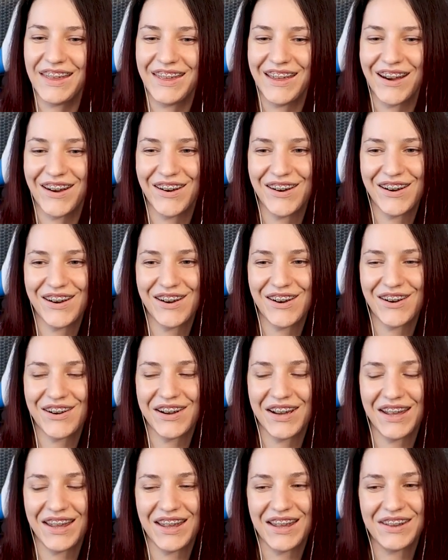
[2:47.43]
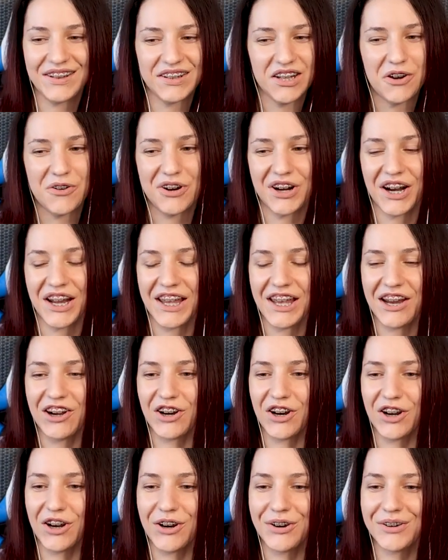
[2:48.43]
Yo, he's our
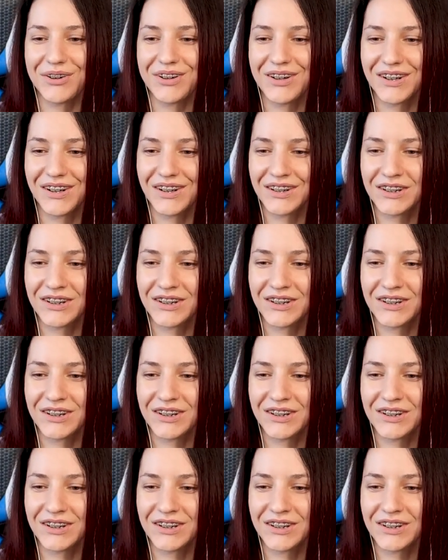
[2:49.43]
hero!